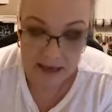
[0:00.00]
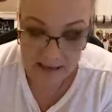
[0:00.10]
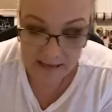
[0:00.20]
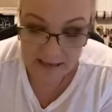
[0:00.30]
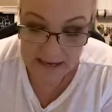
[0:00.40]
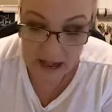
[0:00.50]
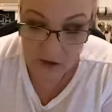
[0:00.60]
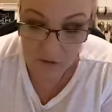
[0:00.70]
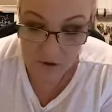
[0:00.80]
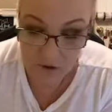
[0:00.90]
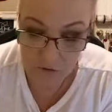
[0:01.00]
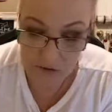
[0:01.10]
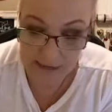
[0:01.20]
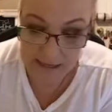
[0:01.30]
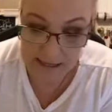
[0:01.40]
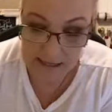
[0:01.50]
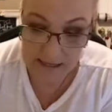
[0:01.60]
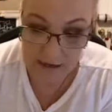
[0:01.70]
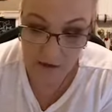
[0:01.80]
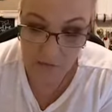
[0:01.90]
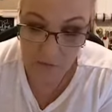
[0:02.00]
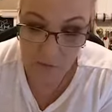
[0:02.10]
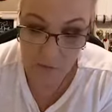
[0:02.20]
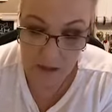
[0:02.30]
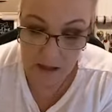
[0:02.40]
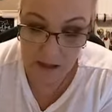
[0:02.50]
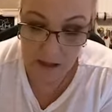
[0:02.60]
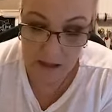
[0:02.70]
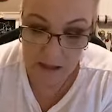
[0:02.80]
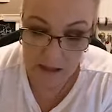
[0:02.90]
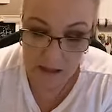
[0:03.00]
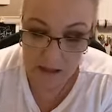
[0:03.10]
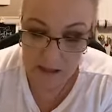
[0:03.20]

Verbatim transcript: Kathleen, how are you tonight? I hope you're well.